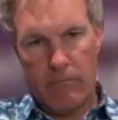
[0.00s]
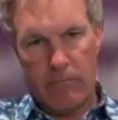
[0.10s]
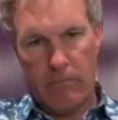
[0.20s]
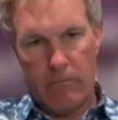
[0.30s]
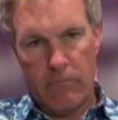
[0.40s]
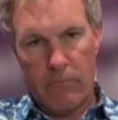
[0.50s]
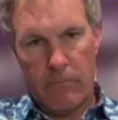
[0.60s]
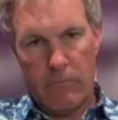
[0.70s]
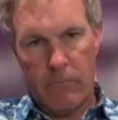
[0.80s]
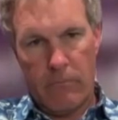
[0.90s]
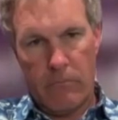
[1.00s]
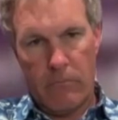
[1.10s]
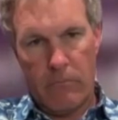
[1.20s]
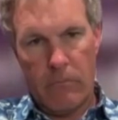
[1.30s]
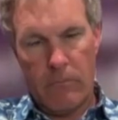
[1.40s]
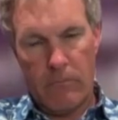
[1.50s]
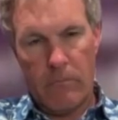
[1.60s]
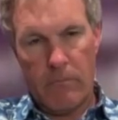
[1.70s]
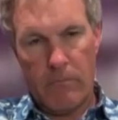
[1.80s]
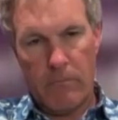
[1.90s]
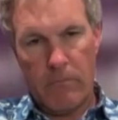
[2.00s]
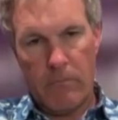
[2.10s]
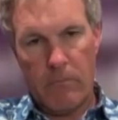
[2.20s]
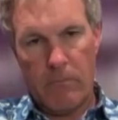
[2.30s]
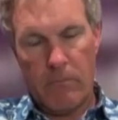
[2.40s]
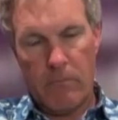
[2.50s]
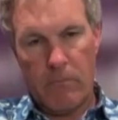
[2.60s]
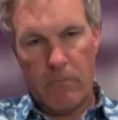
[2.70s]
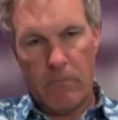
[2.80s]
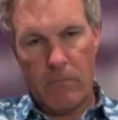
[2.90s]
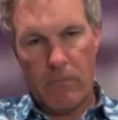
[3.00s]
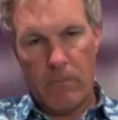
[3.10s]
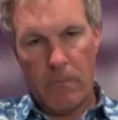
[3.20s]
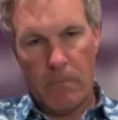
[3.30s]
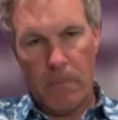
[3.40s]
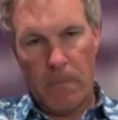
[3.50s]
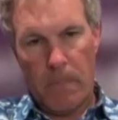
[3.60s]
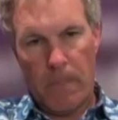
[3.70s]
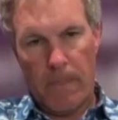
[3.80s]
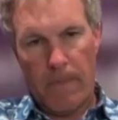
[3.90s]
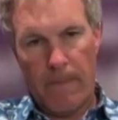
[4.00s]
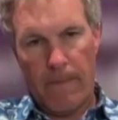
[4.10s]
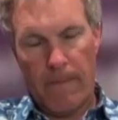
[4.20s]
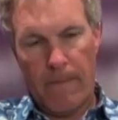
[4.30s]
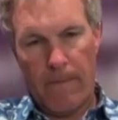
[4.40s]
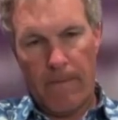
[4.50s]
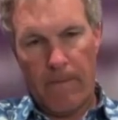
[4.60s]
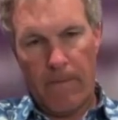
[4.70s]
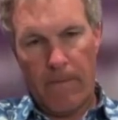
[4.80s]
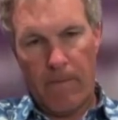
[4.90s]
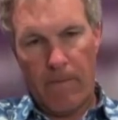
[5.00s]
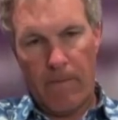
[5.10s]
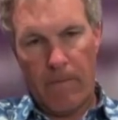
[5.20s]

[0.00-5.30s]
(silent)